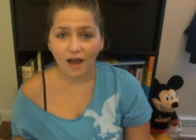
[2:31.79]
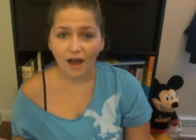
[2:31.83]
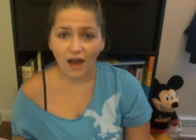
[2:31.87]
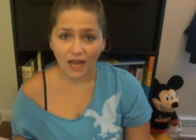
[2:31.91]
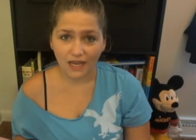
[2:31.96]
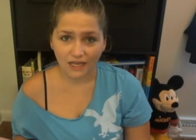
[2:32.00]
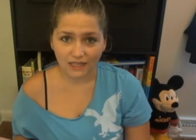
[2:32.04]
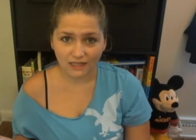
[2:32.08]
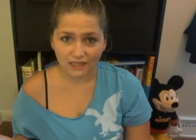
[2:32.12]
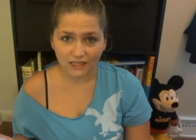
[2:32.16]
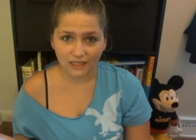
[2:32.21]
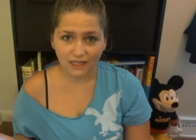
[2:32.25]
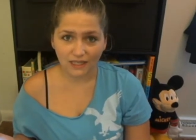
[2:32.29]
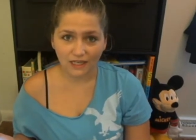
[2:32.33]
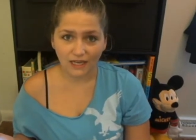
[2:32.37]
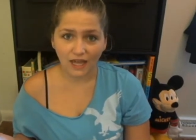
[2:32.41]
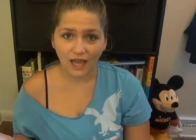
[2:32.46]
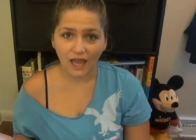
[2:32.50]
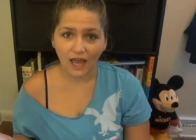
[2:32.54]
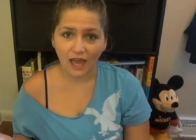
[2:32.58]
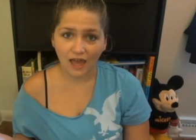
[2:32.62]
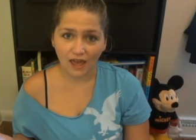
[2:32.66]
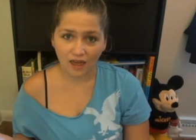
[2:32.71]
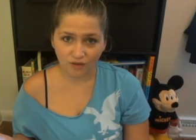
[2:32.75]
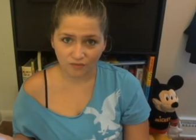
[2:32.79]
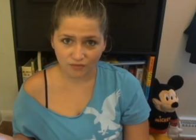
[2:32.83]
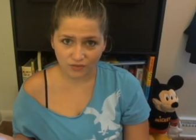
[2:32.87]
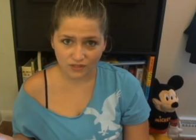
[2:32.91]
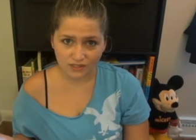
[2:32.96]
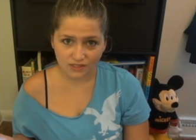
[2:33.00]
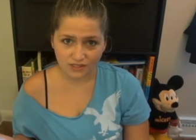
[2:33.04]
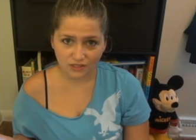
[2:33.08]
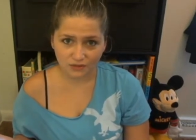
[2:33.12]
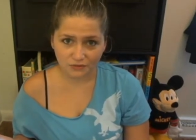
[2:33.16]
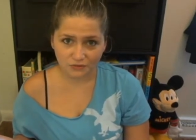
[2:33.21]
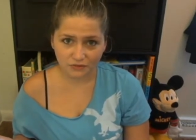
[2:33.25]
I clean every
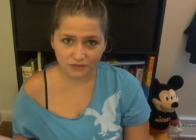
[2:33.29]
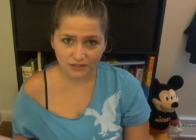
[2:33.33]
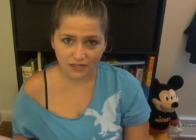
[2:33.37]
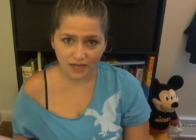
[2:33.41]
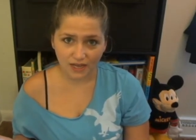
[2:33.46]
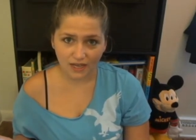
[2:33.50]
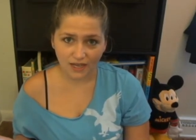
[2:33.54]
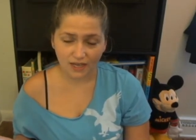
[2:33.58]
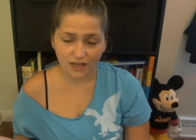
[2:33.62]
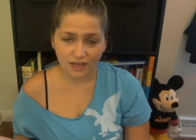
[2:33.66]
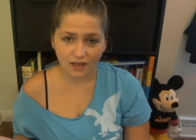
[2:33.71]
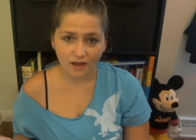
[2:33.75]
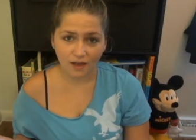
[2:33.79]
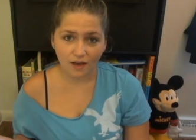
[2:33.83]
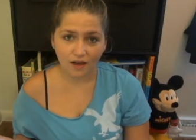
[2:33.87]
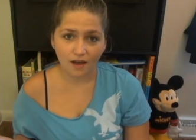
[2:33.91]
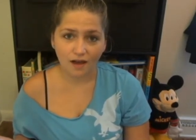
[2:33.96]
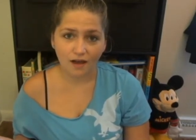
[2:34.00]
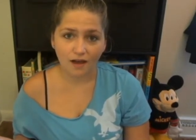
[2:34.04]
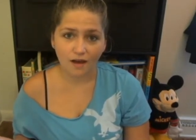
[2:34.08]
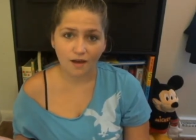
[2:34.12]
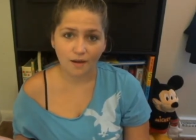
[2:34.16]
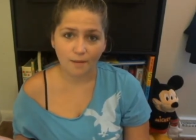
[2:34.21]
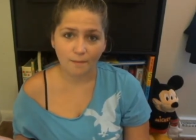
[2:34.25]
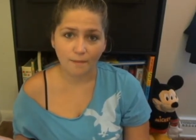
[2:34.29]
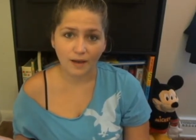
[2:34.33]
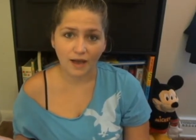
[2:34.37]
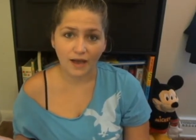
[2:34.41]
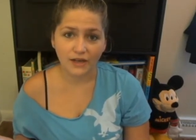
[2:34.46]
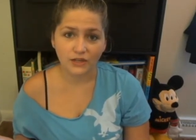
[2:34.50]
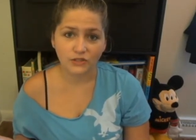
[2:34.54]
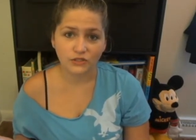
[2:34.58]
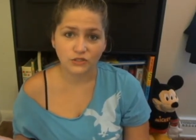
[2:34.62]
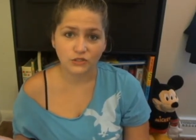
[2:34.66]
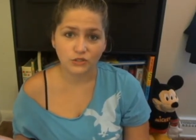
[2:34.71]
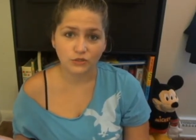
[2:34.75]
single day.
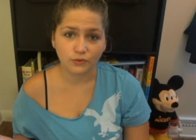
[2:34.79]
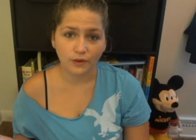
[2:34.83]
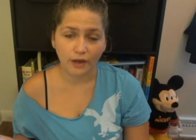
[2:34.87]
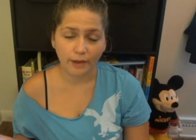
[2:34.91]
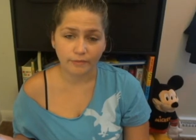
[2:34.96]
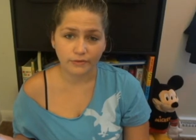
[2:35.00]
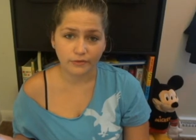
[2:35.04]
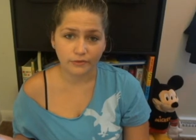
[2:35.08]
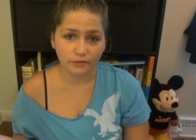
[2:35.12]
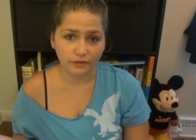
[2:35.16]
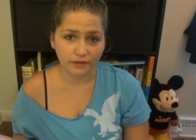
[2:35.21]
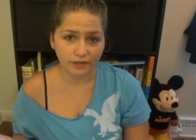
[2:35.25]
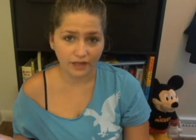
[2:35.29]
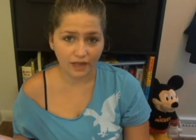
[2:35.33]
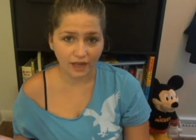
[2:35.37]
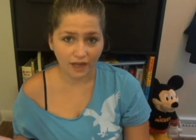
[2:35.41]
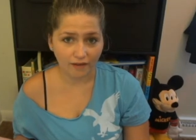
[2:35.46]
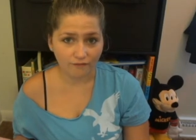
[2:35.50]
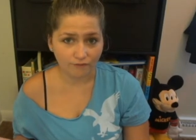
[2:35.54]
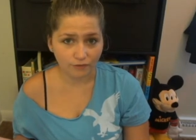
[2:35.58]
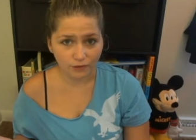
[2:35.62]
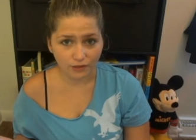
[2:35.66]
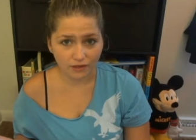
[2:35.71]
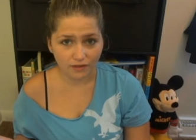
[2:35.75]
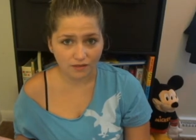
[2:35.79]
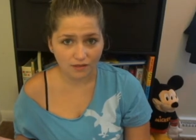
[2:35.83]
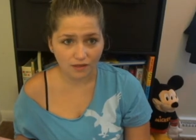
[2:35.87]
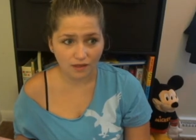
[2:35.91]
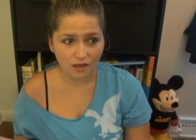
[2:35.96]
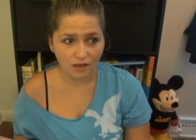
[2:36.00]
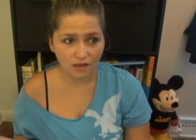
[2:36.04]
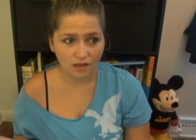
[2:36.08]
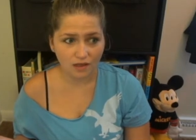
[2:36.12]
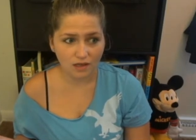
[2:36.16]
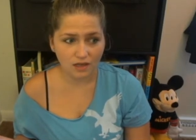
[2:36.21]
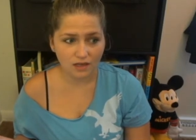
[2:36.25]
I do absolutely
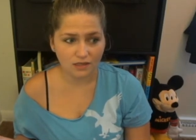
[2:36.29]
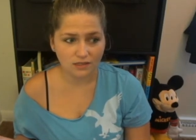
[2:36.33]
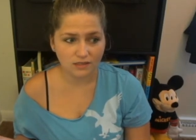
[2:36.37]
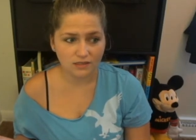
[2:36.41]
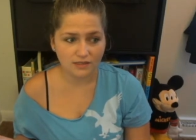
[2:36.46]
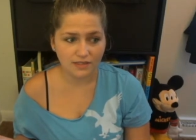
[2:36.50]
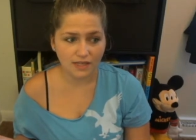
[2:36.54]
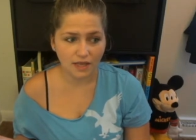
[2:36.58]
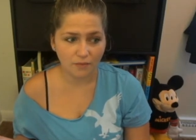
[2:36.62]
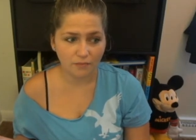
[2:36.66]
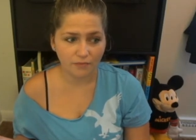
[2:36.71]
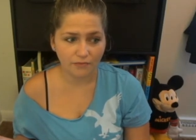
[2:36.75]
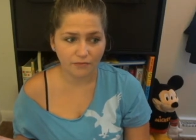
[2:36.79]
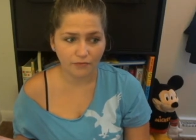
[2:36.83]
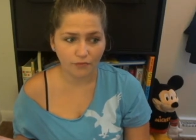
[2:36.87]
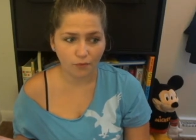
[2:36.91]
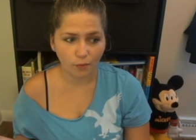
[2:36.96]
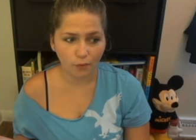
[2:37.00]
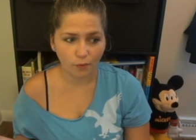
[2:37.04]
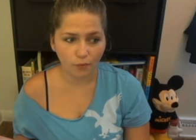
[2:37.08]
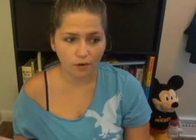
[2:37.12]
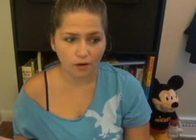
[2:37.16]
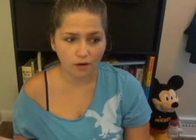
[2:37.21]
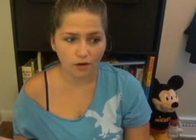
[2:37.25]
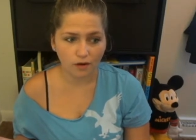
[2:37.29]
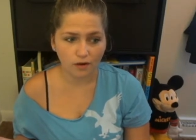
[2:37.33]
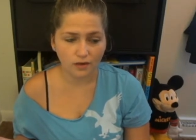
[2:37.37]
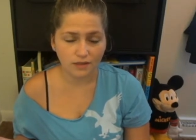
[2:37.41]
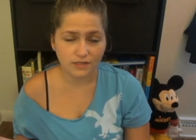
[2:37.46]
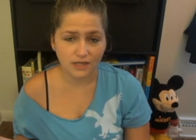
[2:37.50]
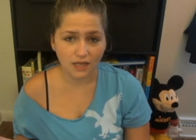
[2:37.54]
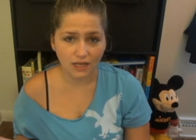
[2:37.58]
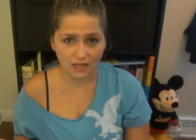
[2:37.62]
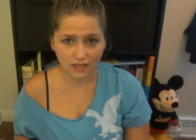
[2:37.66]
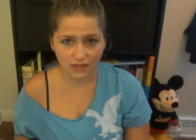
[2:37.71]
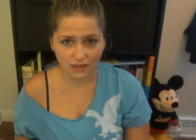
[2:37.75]
everything except for
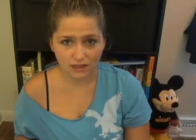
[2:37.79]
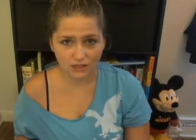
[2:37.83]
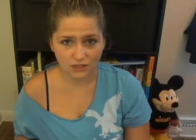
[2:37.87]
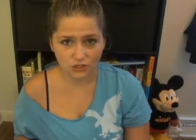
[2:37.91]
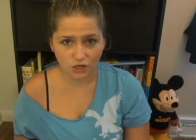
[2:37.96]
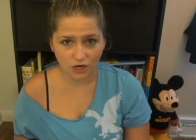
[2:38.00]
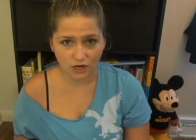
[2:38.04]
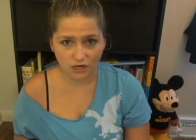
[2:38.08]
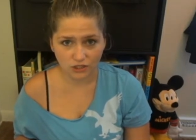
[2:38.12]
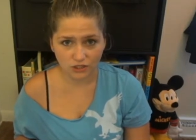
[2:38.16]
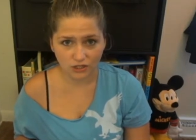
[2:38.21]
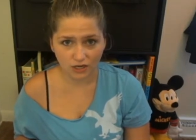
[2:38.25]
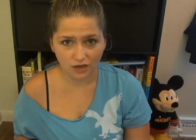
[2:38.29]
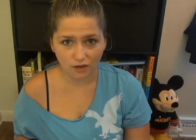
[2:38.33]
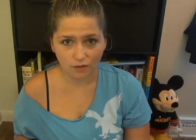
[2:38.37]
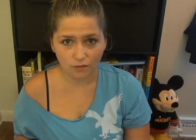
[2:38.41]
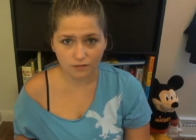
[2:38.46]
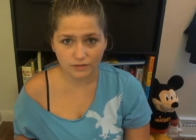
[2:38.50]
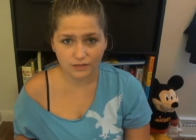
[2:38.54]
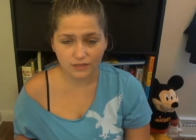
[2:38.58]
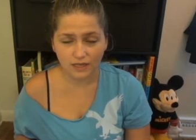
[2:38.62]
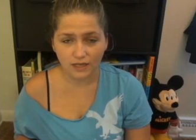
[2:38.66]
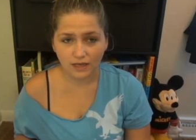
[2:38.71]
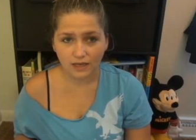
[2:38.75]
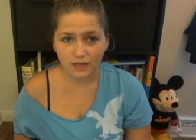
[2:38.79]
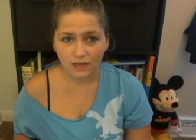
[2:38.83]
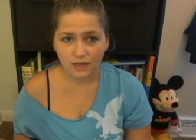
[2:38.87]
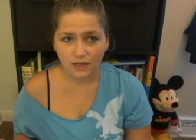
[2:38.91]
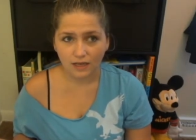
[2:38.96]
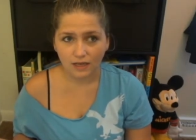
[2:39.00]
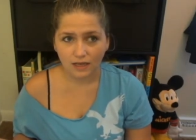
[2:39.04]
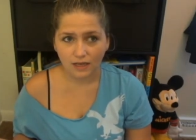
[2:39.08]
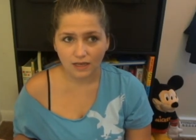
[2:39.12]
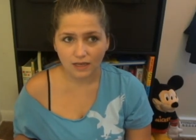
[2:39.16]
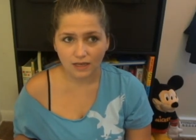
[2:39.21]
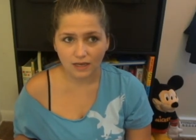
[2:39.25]
taking the trash out
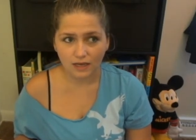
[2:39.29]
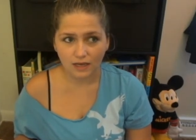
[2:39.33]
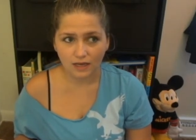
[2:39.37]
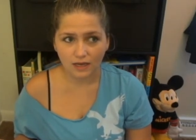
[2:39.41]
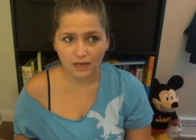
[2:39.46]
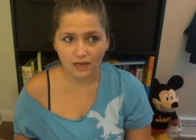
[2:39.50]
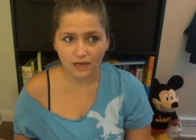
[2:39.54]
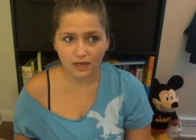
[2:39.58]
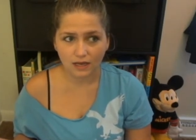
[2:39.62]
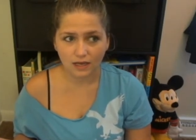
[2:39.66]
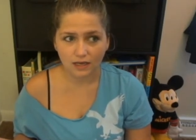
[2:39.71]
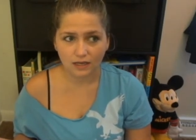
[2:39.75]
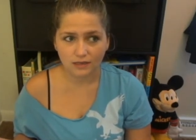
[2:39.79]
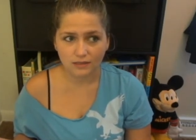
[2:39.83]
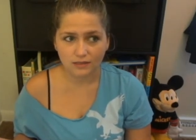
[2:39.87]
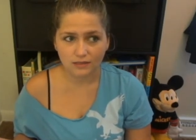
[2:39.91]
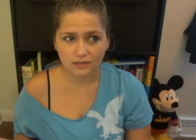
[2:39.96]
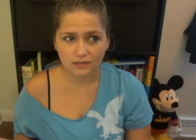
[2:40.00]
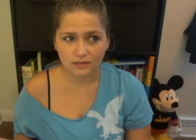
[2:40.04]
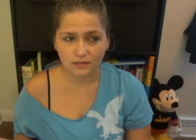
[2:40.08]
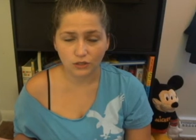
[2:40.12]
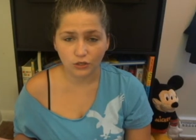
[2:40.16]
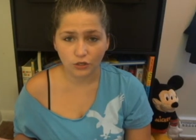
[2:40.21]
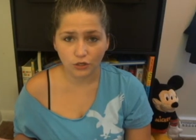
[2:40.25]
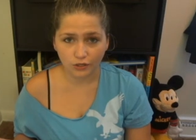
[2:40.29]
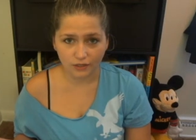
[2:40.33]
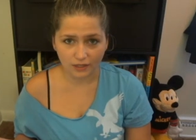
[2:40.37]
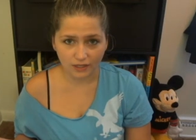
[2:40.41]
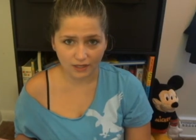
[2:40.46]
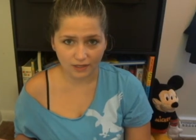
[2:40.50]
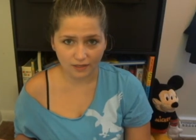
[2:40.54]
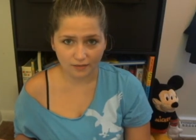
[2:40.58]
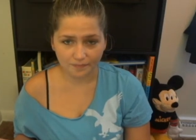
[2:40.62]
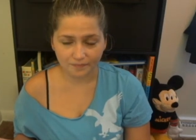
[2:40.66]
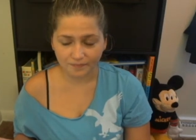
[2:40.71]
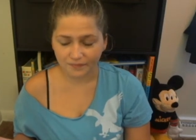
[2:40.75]
and
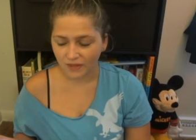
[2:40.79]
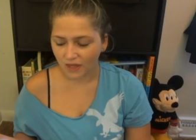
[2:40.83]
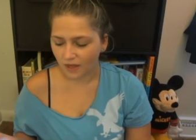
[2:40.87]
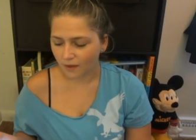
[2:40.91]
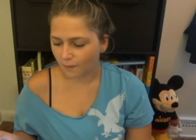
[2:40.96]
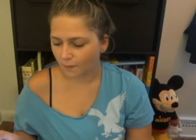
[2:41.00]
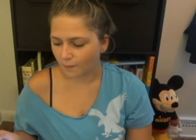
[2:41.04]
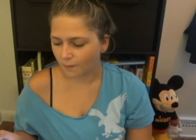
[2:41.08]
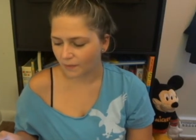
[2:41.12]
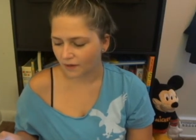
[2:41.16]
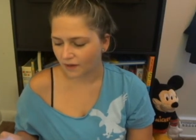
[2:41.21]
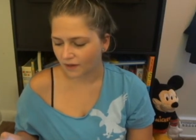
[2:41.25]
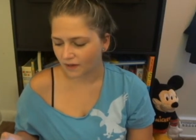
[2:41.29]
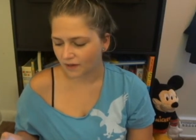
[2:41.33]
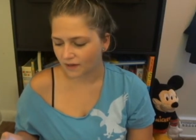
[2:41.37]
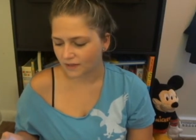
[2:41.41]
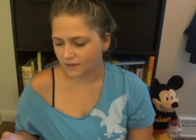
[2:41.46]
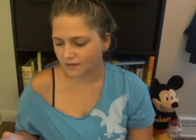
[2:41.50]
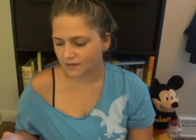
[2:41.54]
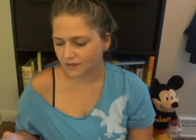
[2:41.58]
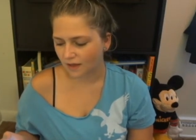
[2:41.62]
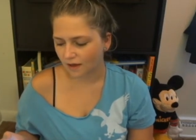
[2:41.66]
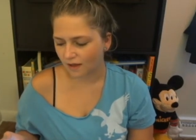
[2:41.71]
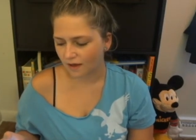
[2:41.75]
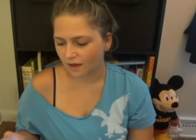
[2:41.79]
cooking. But